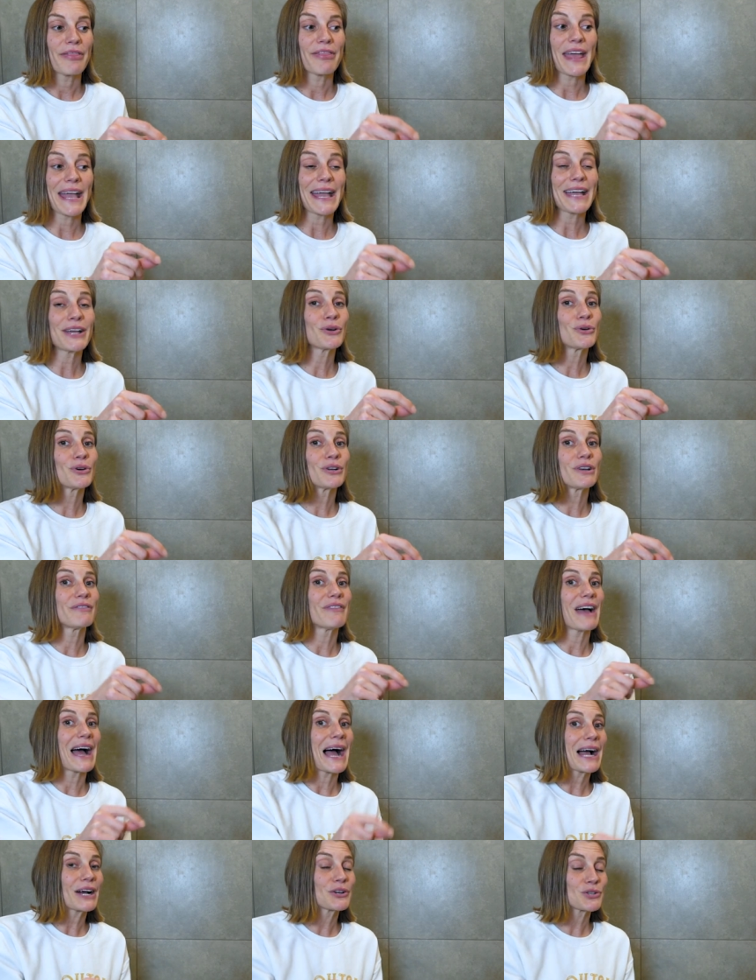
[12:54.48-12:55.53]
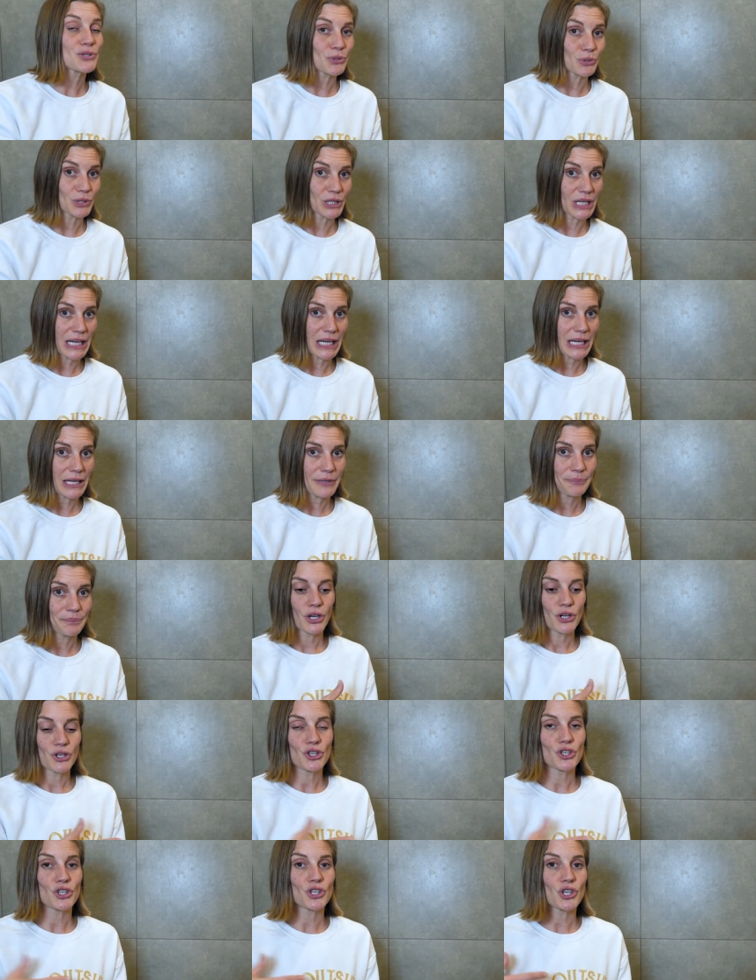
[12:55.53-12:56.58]
They could have actually
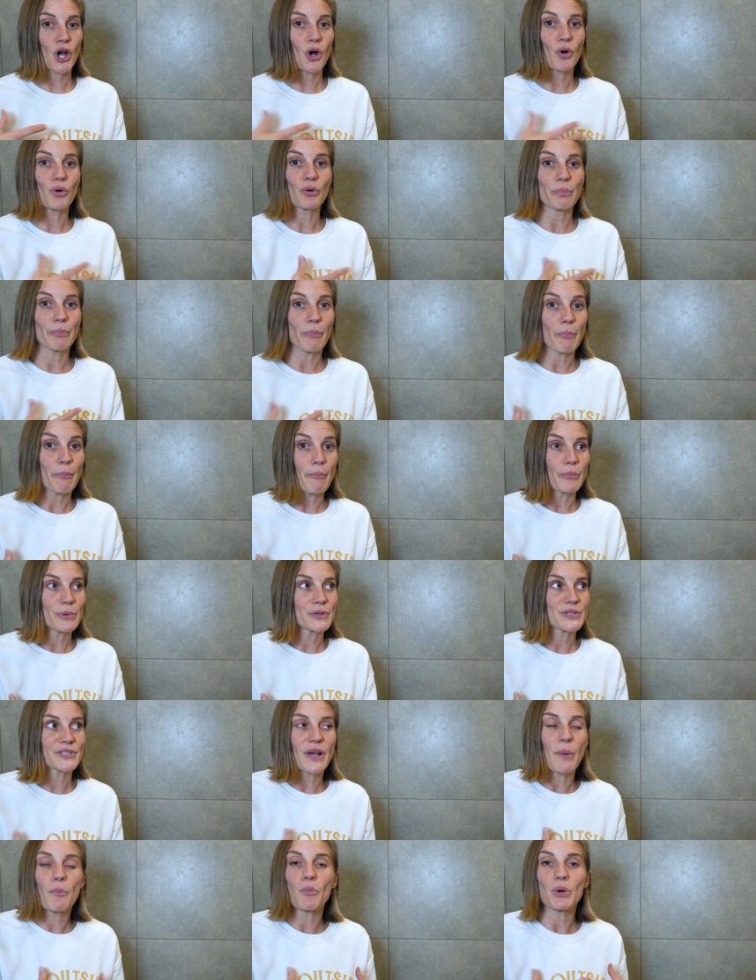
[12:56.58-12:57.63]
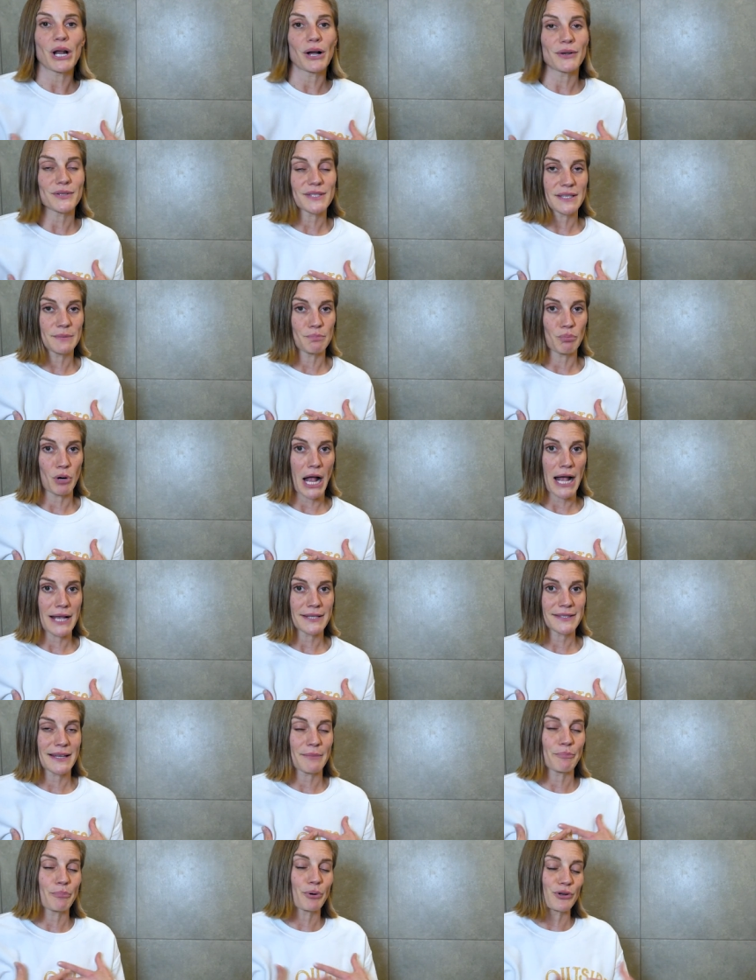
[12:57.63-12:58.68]
shown someone else's
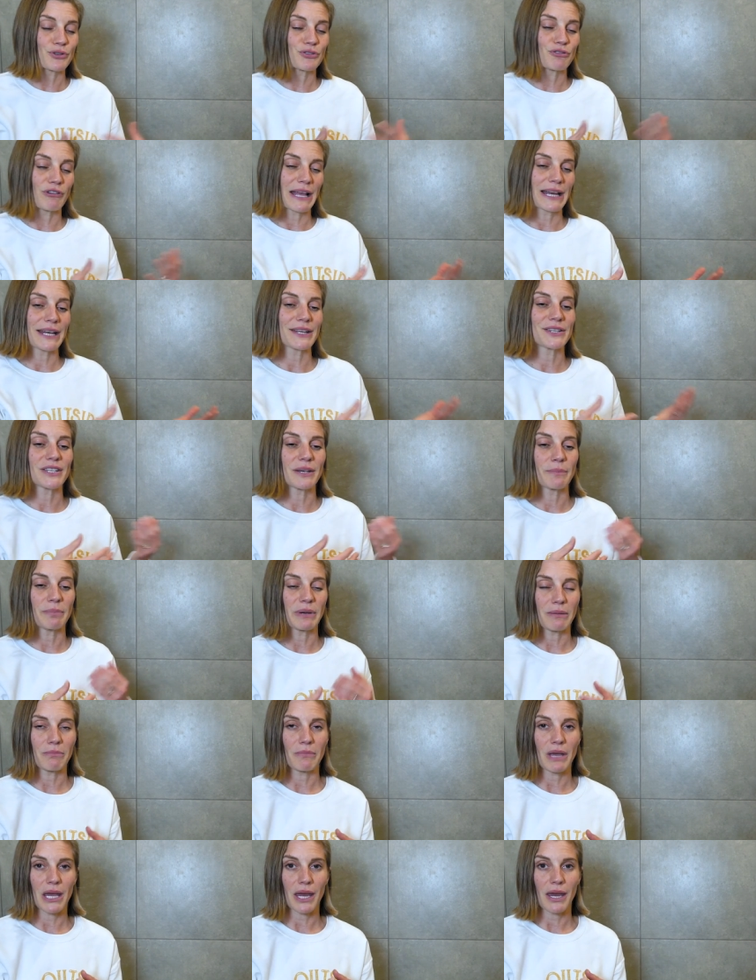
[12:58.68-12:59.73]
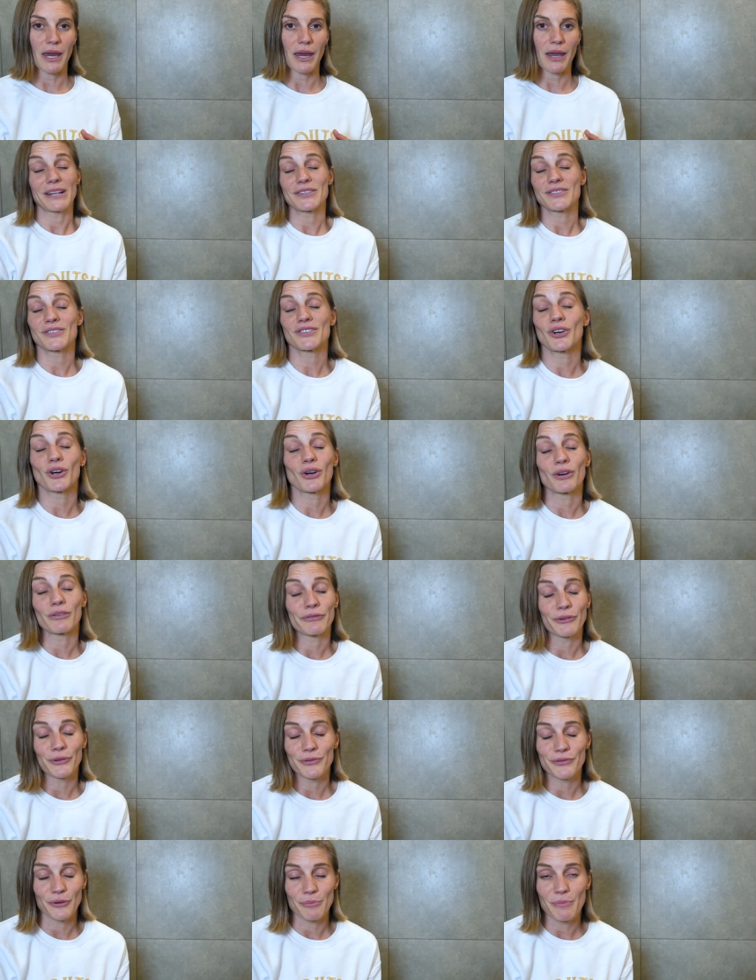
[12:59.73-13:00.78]
breast and portrayed it to be me. That's
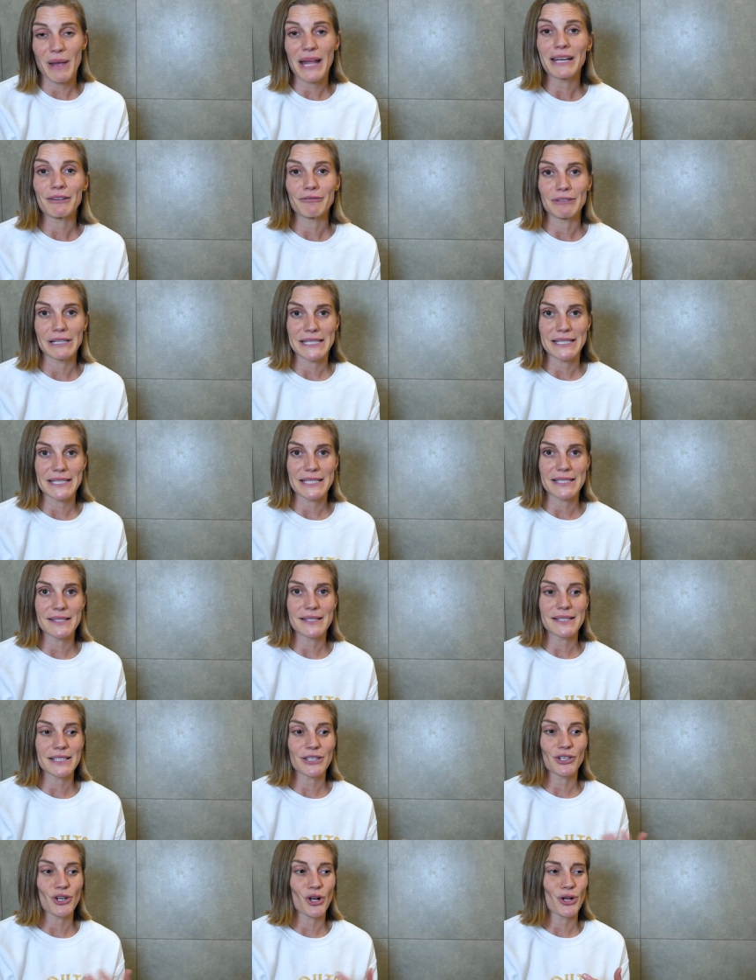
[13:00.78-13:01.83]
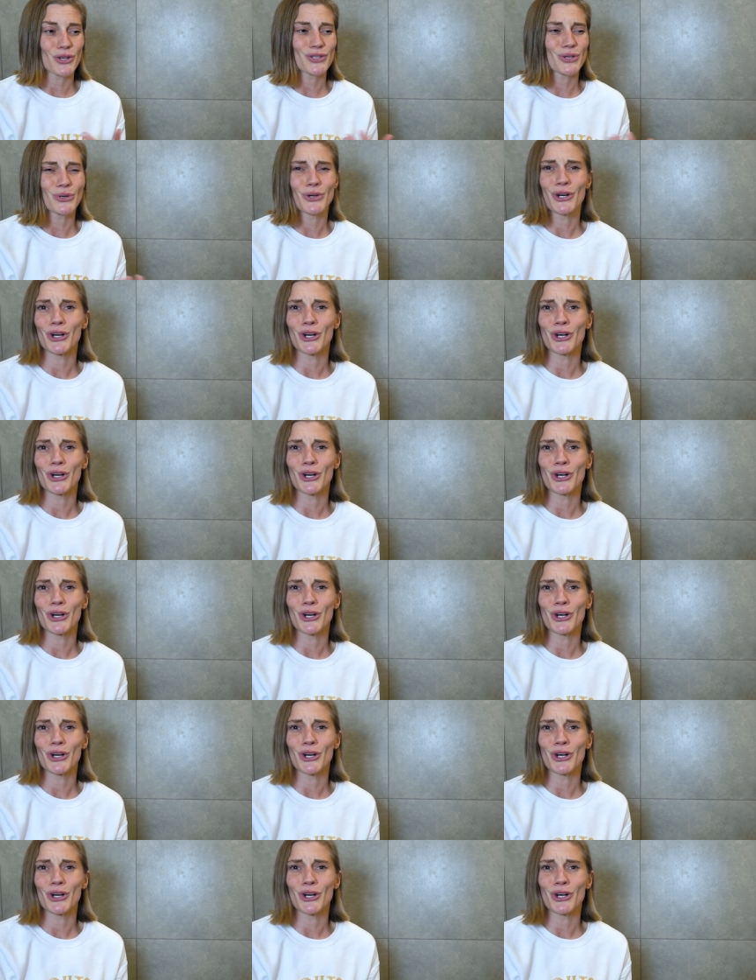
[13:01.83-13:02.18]
hurtful for many reasons. It could also